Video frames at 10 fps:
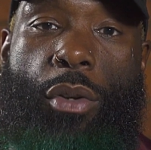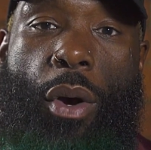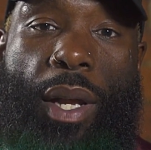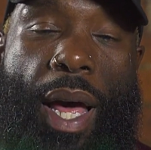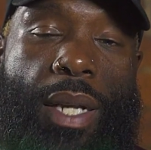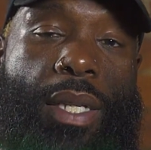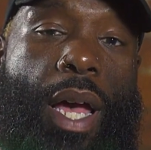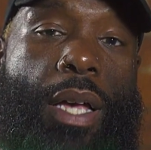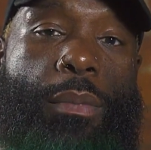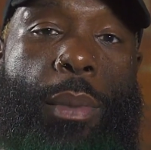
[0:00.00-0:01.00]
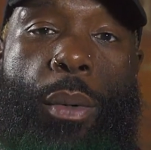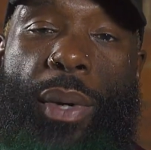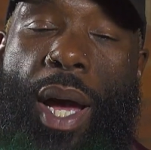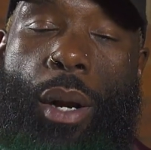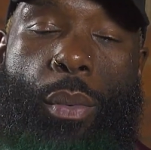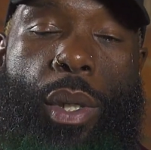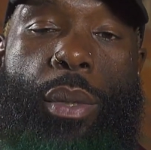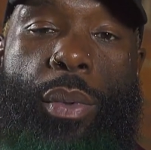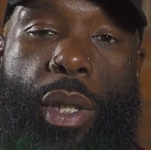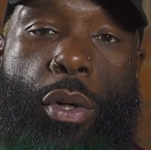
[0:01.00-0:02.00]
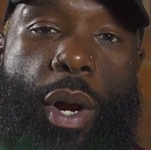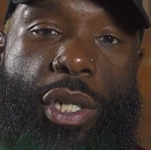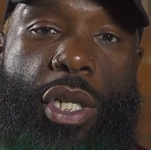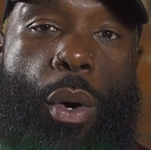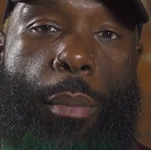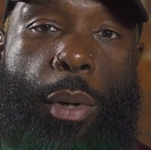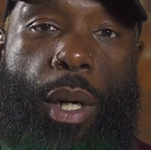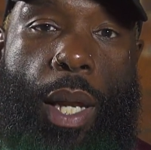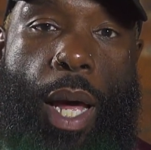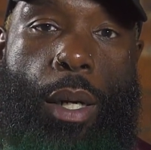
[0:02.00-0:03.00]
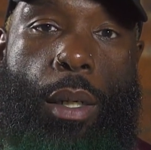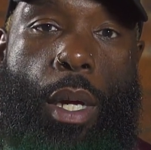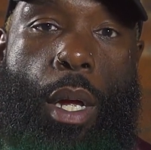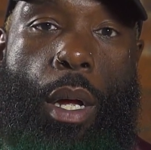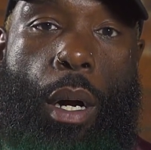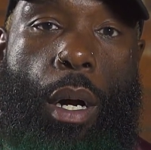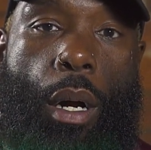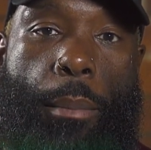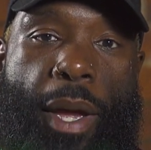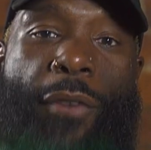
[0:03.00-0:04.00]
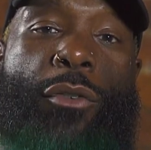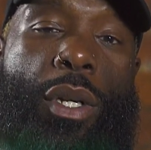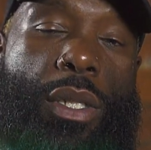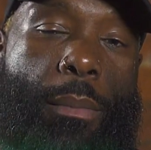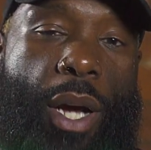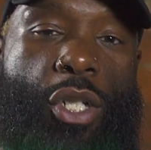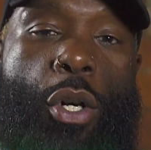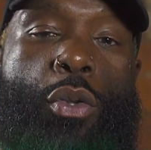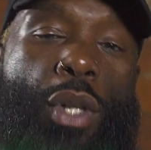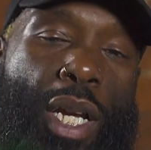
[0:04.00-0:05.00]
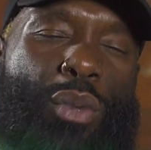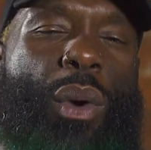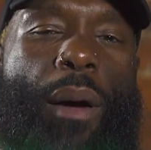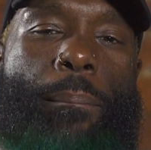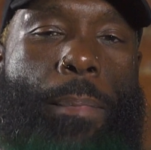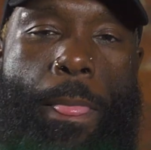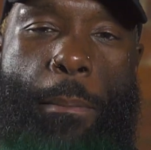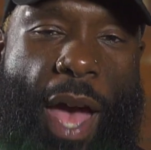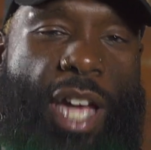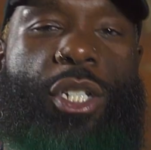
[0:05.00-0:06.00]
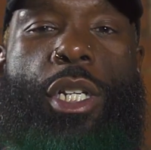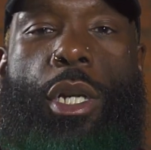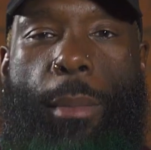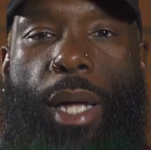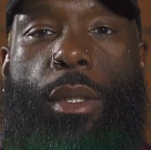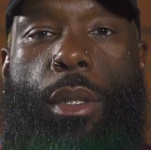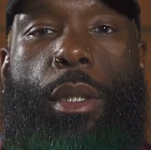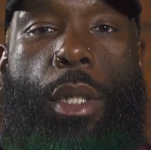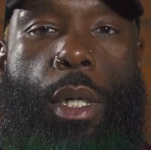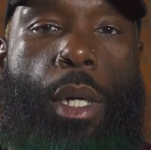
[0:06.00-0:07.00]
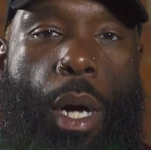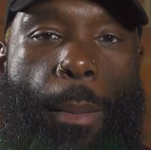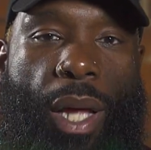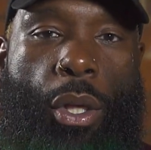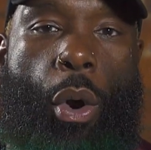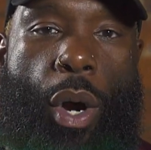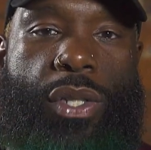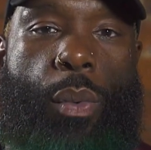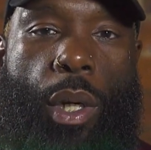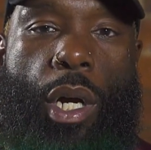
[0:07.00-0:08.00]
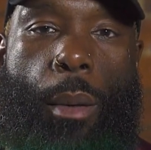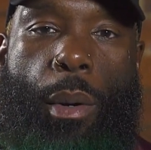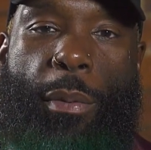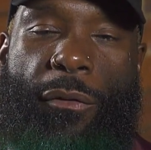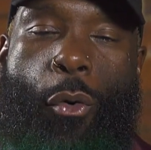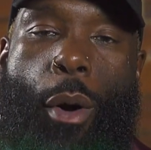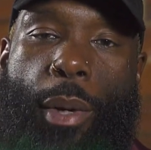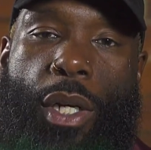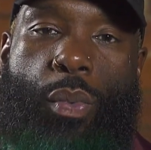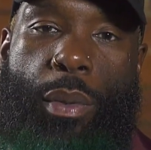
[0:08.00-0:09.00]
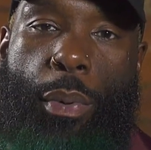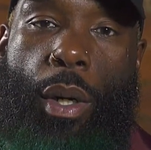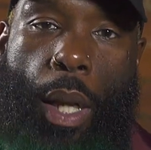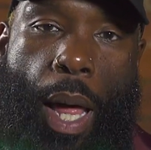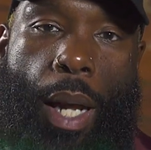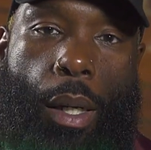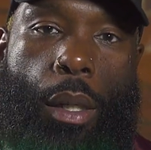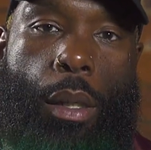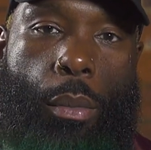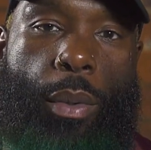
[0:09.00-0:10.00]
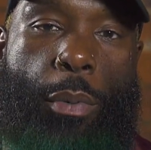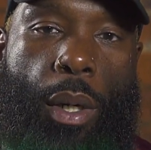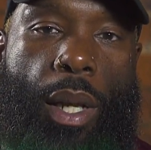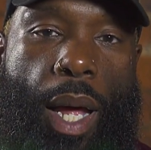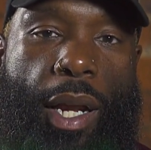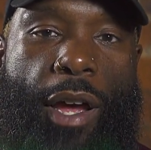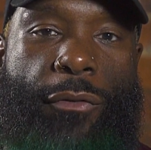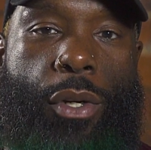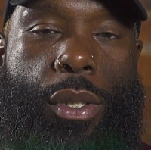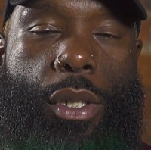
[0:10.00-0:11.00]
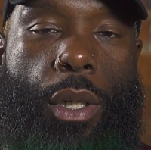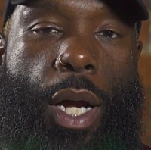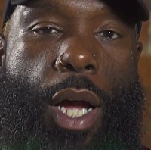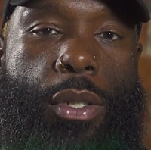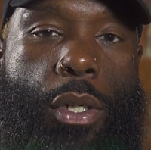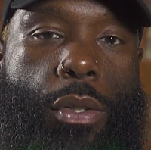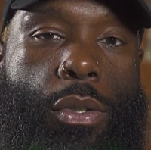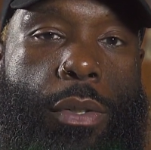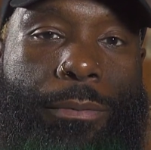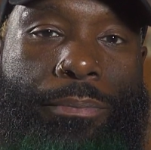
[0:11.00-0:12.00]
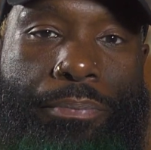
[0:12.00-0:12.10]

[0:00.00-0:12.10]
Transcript: you know, a lot of times, but we got a really, really great show. I put a lot of effort into my show. So that's why I'm passionate about the arts when it comes to performing, because we put a lot of effort into the concerts.